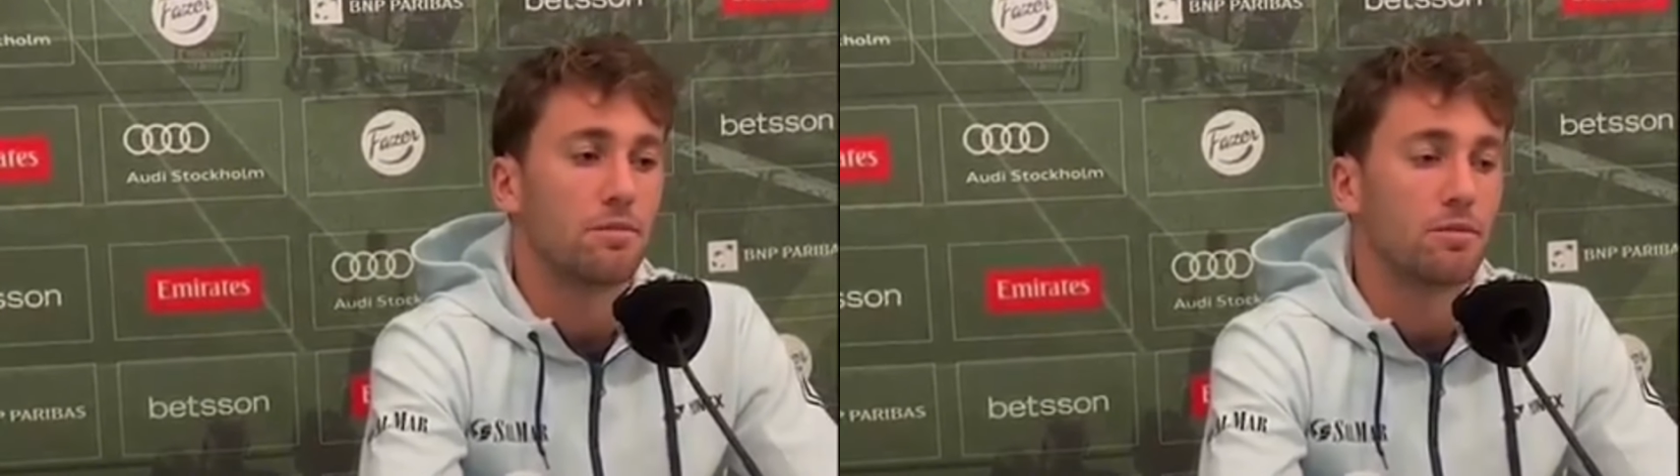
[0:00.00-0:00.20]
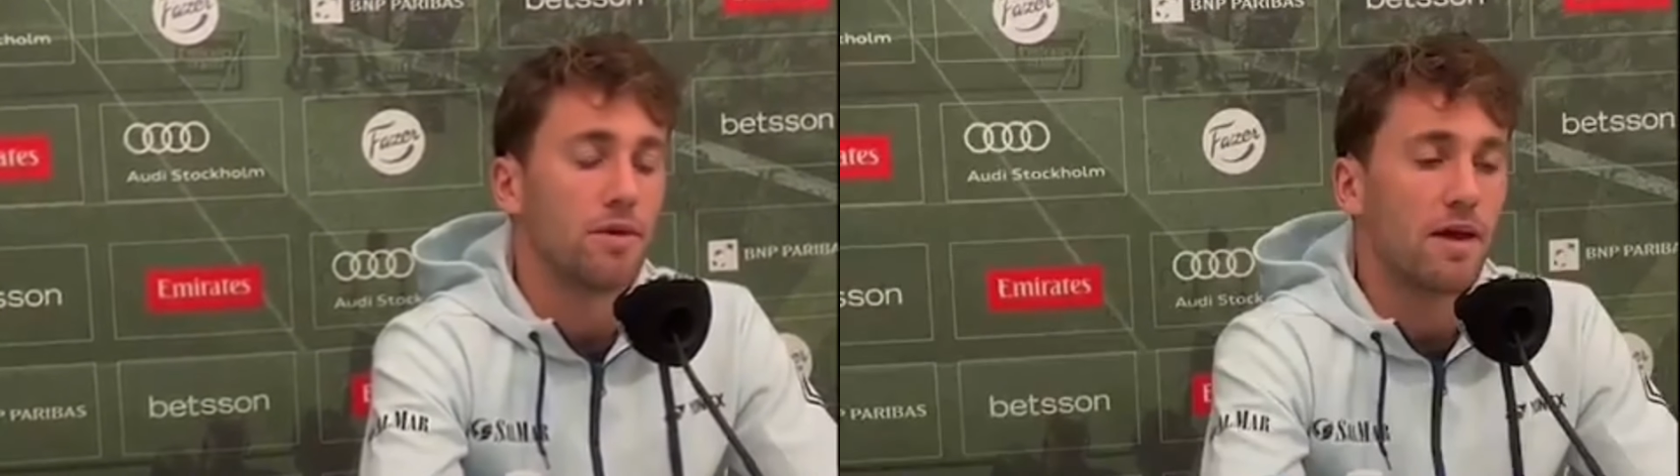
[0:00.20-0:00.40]

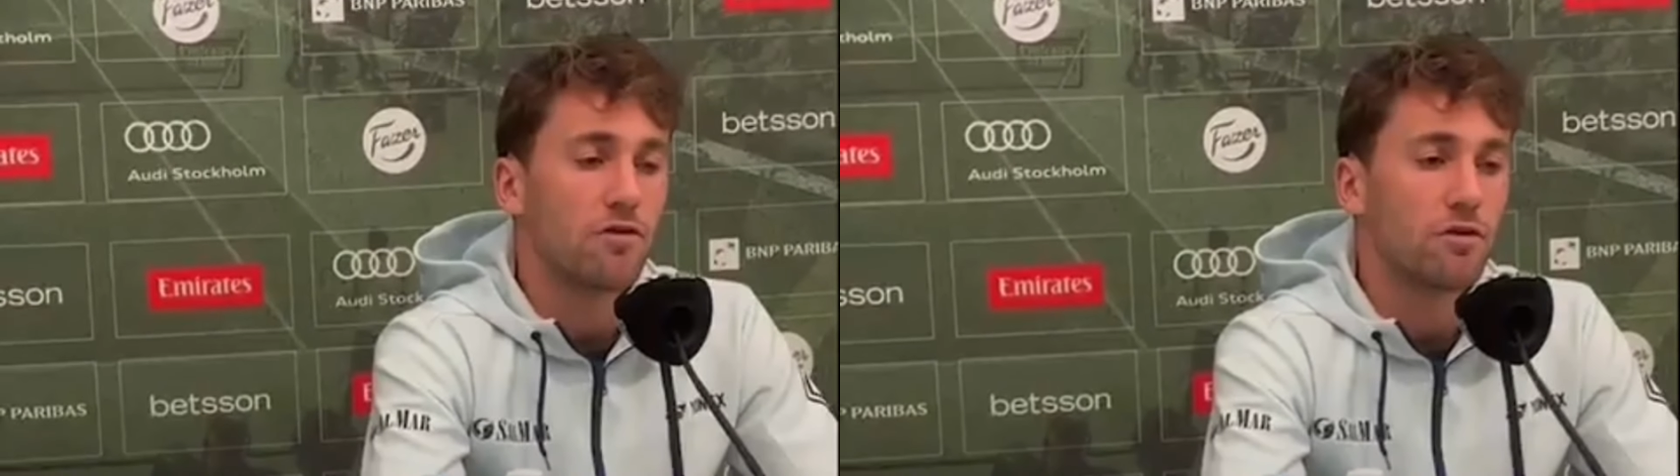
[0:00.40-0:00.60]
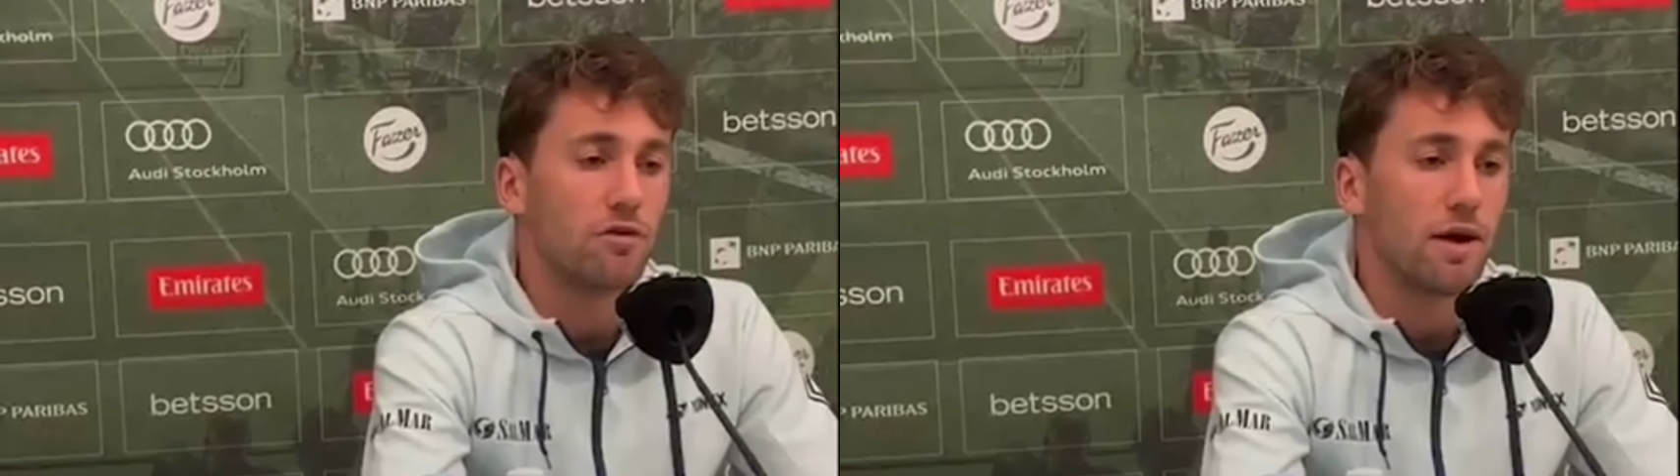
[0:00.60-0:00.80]

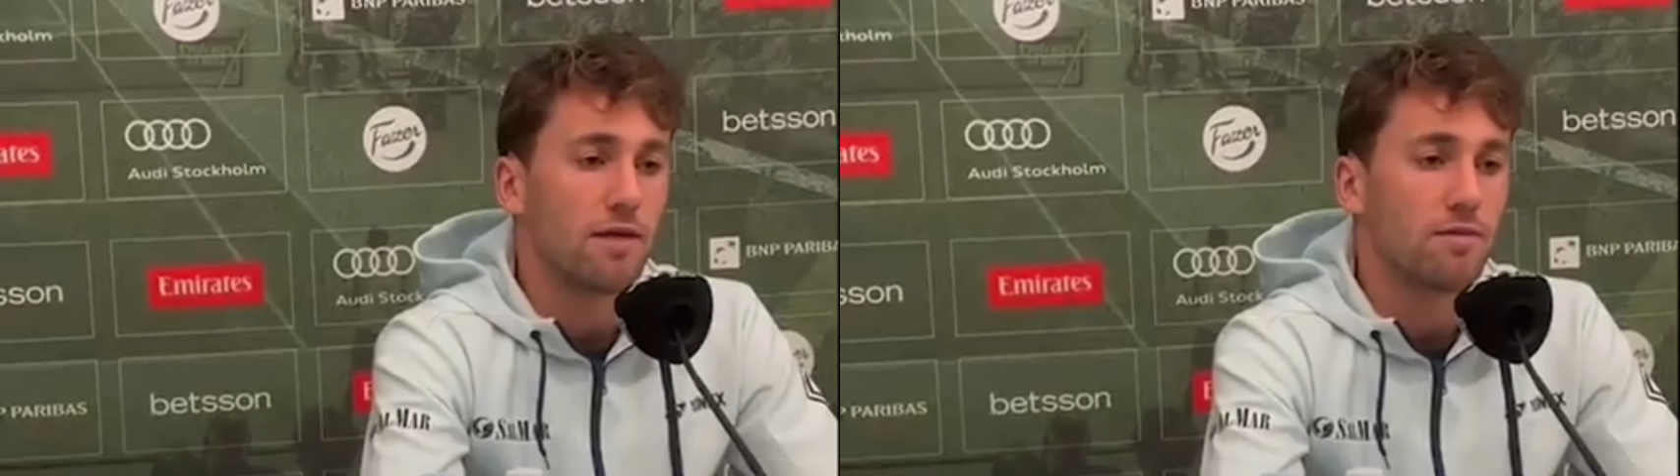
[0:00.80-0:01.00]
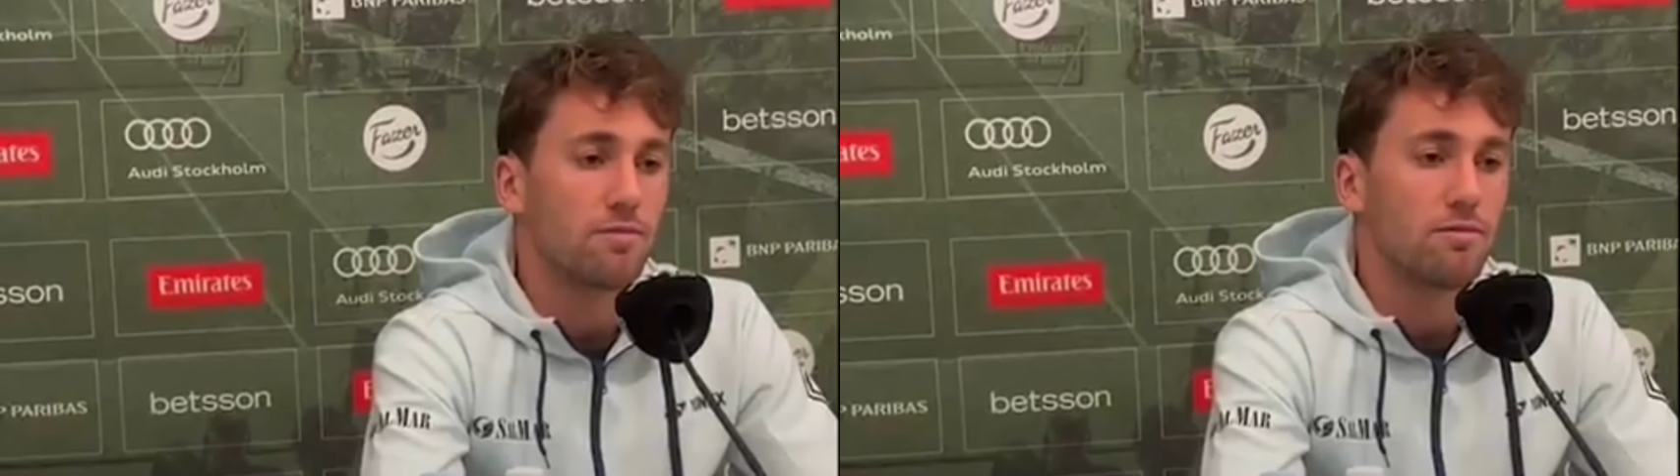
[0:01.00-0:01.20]
pronounce it right,